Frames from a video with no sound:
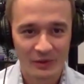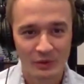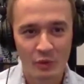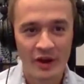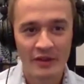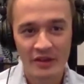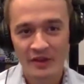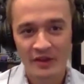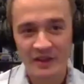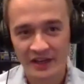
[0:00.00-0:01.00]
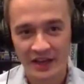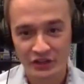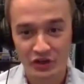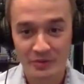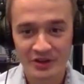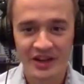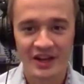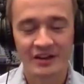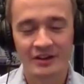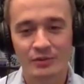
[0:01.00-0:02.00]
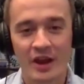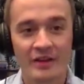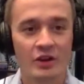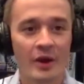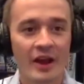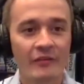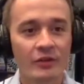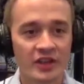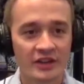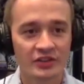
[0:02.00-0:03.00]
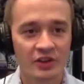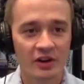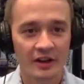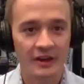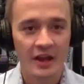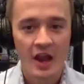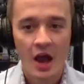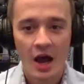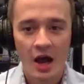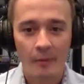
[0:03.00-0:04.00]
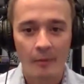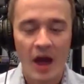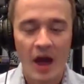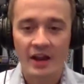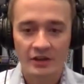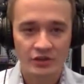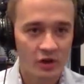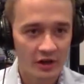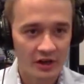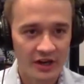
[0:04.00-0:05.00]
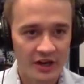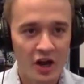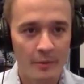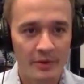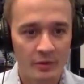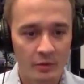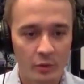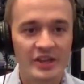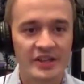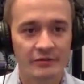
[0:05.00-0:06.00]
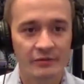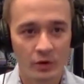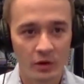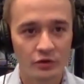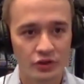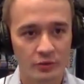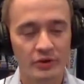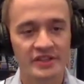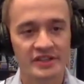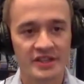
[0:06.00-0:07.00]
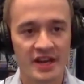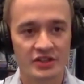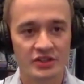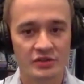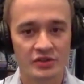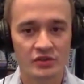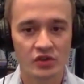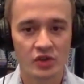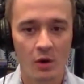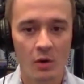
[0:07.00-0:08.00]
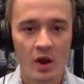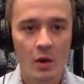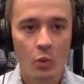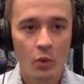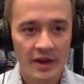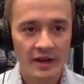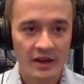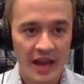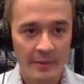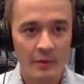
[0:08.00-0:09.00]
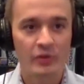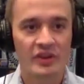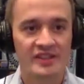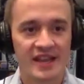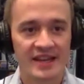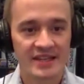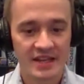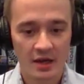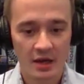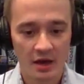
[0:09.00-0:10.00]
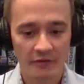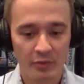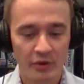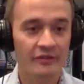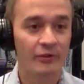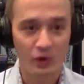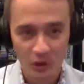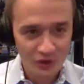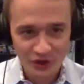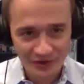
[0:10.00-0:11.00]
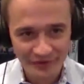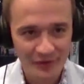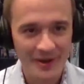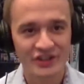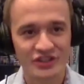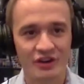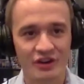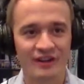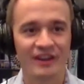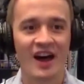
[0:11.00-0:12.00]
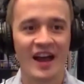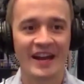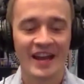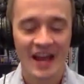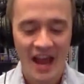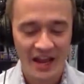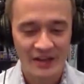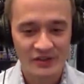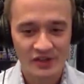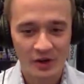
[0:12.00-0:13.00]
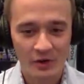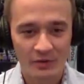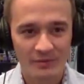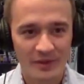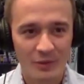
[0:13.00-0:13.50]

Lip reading: one of the things I should communicate here is when I first got started, I got started in a company where we did foreclosure presentations. And so we came up with this idea of putting foreclosure information online. And so it